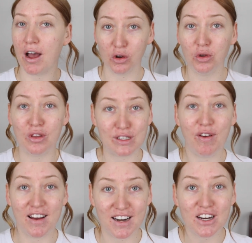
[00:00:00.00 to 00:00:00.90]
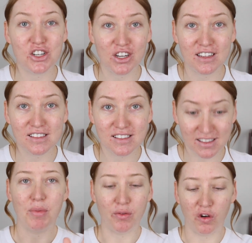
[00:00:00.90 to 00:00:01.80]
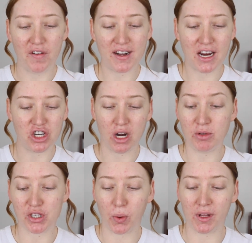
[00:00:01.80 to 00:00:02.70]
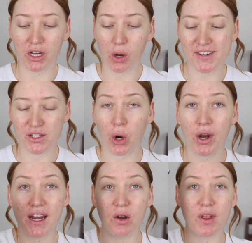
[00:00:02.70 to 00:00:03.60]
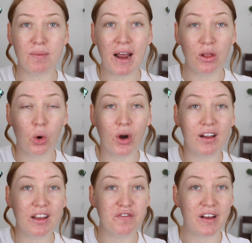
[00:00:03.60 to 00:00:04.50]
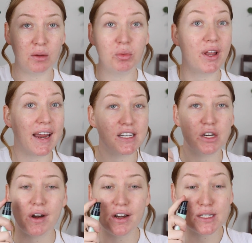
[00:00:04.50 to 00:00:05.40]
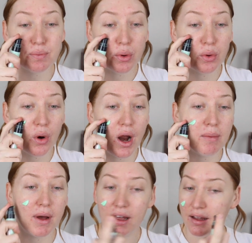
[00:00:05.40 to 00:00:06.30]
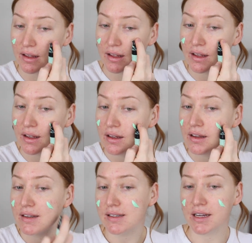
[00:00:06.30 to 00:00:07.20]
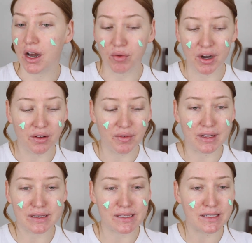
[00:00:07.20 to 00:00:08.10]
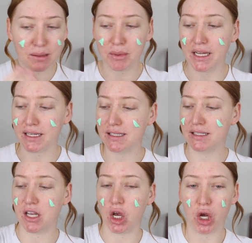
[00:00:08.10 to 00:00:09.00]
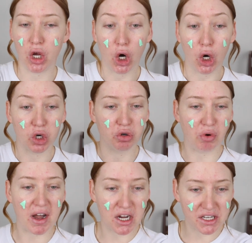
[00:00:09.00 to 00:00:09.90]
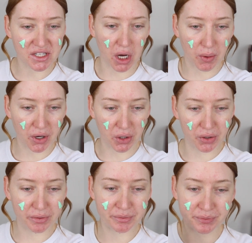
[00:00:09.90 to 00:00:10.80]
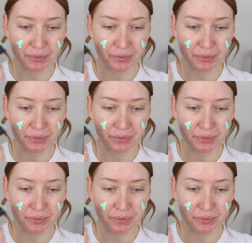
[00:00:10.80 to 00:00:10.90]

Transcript: how good this foundation is. Before foundation, I'm just quickly going to go in with my L'Oreal Infallible Anti-Redness Primer to get rid of some of this redness going on.